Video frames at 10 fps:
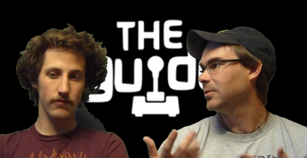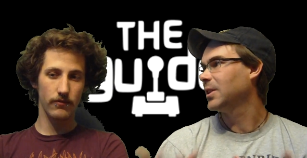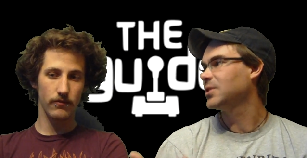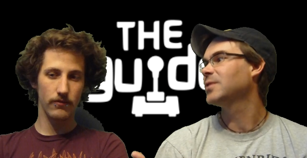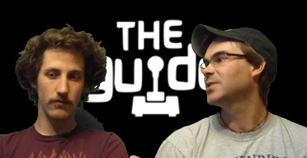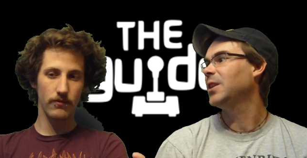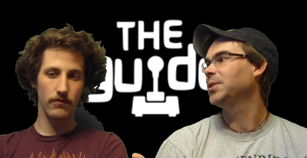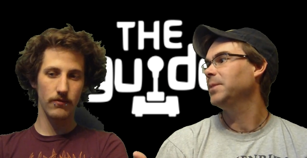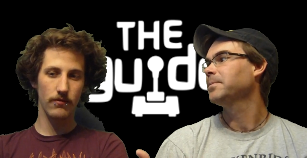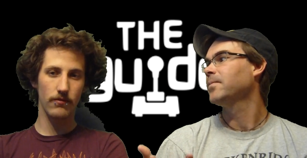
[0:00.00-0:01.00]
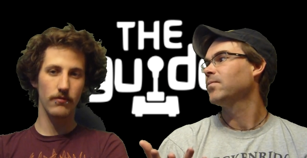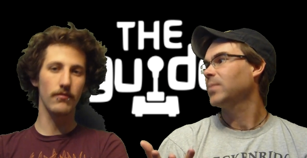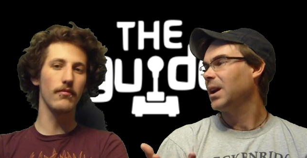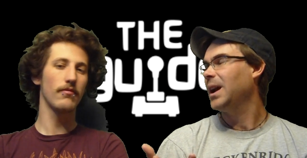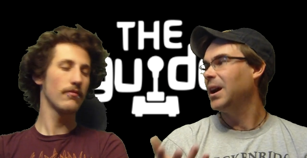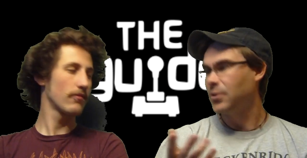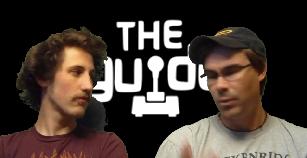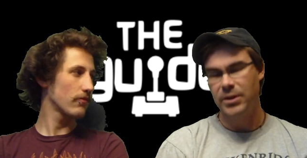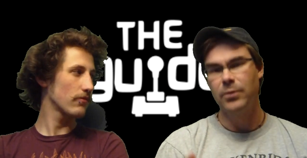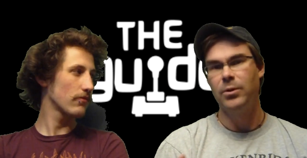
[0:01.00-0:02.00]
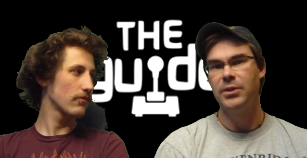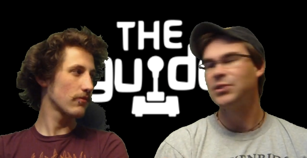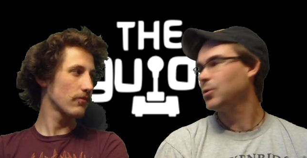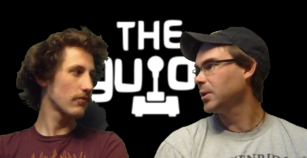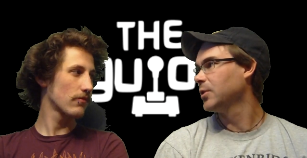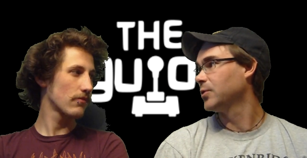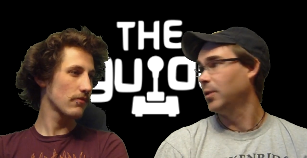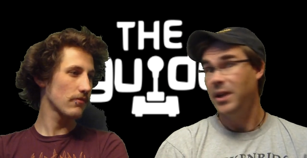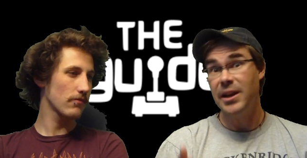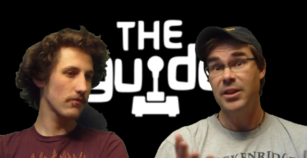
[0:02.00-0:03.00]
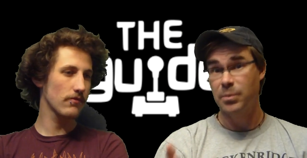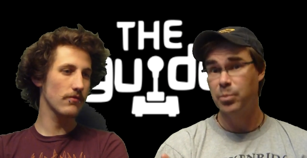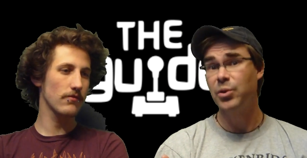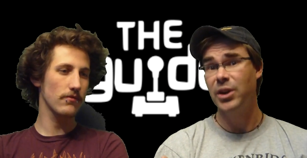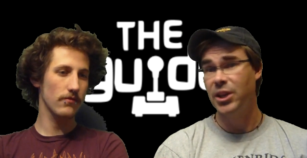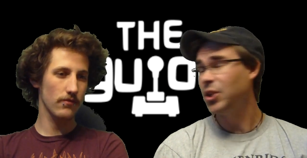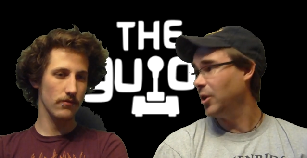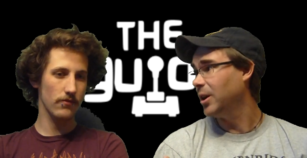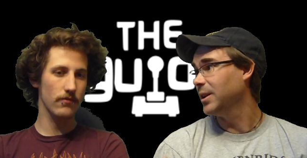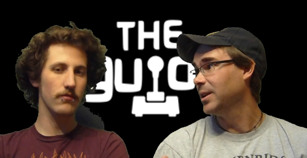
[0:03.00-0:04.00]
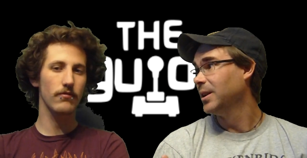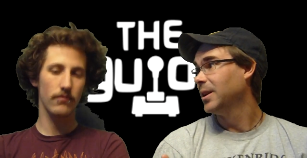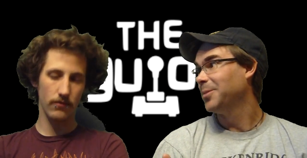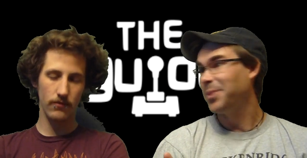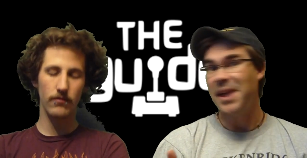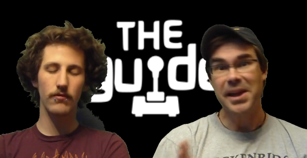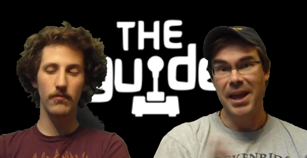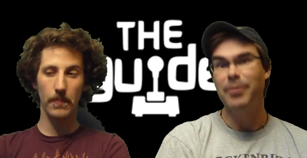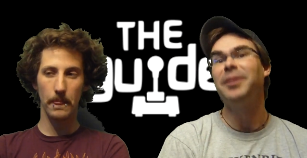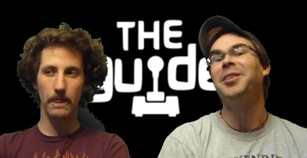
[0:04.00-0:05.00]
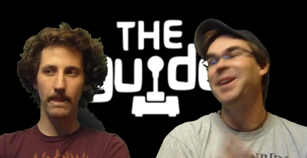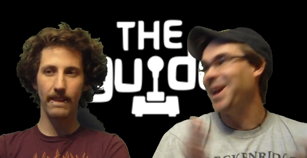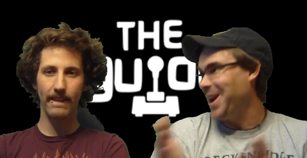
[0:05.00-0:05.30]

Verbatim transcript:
Speaker 1: Legend of Zelda, mm-hmm. has one to one sword control, and it's pretty good. But that came at the